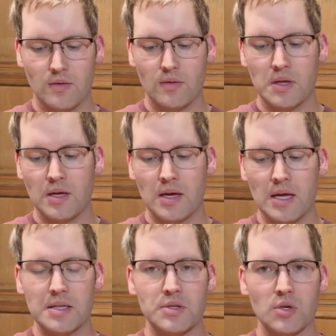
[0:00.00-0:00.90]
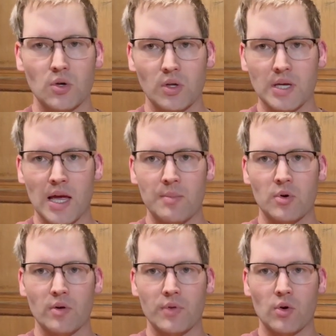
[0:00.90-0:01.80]
The internal
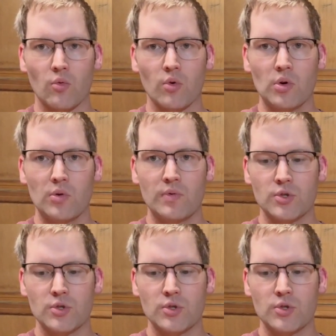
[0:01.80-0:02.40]
diameter of the groove